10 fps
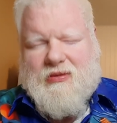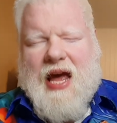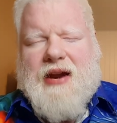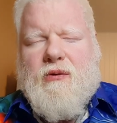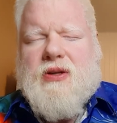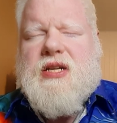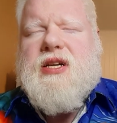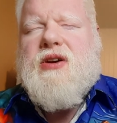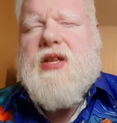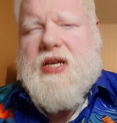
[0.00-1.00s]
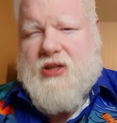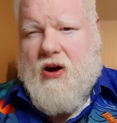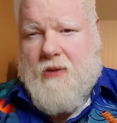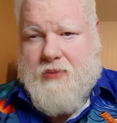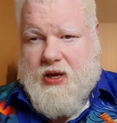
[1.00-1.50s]
And it wasn't nearly as
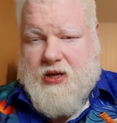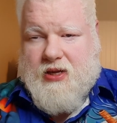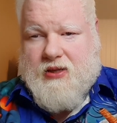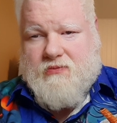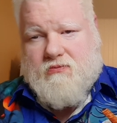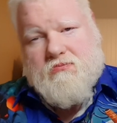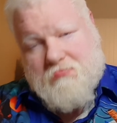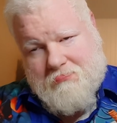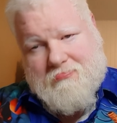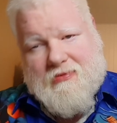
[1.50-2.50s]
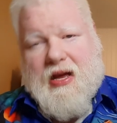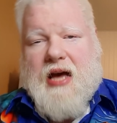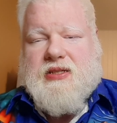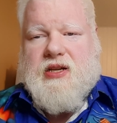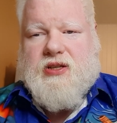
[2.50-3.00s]
hoppy
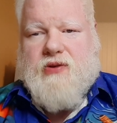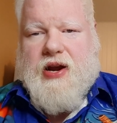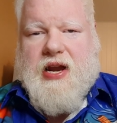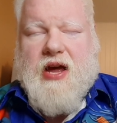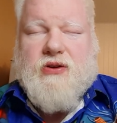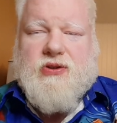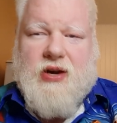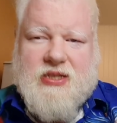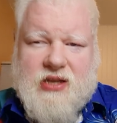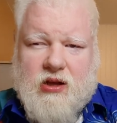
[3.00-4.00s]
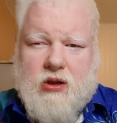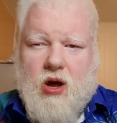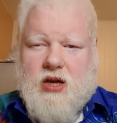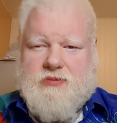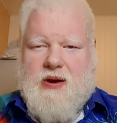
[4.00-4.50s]
as it is right now. So I still
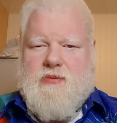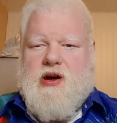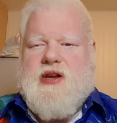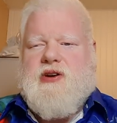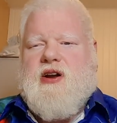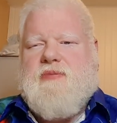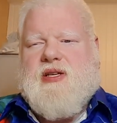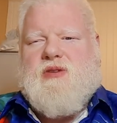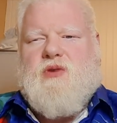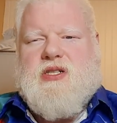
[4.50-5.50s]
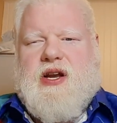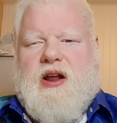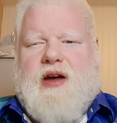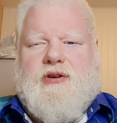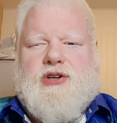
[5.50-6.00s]
lost my mind on it because it wasn't an
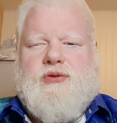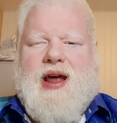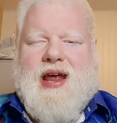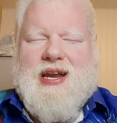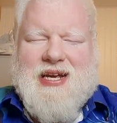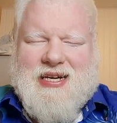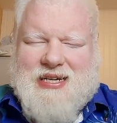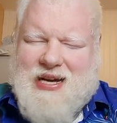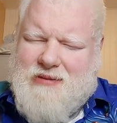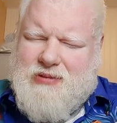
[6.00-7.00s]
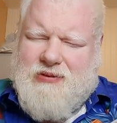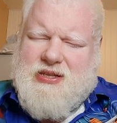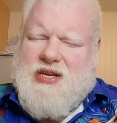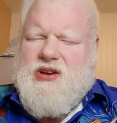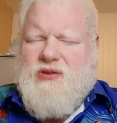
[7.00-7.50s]
Irish Red. But I was
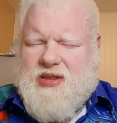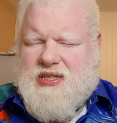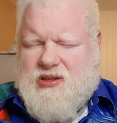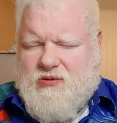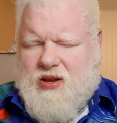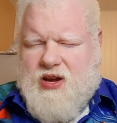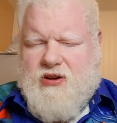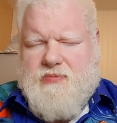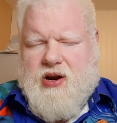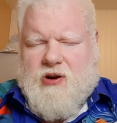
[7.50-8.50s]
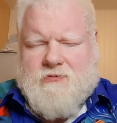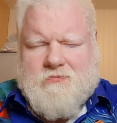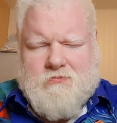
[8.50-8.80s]
like, you know what? This is a really good beer.